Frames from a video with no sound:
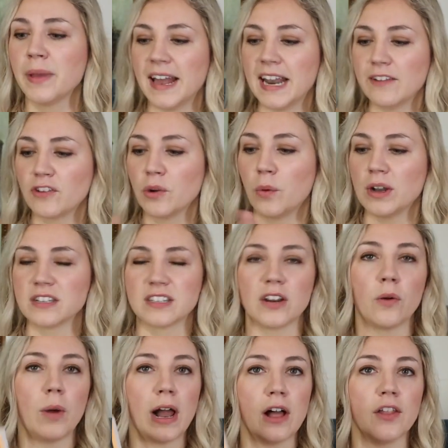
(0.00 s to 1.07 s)
And every once in a
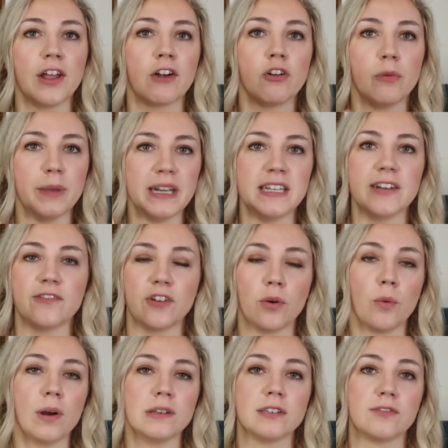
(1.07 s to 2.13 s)
while, there will be different
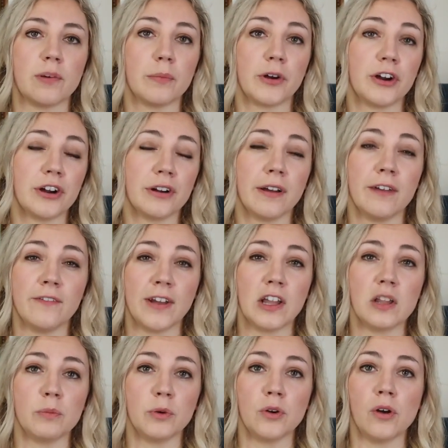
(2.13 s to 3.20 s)
ones from her
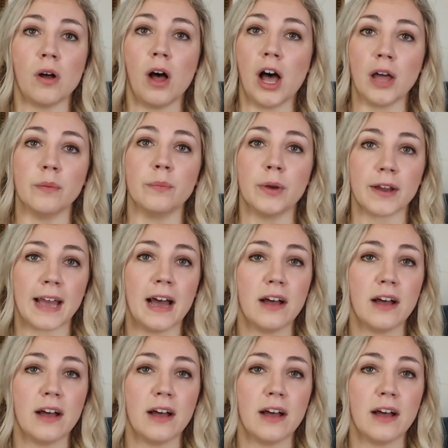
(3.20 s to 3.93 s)
available on Book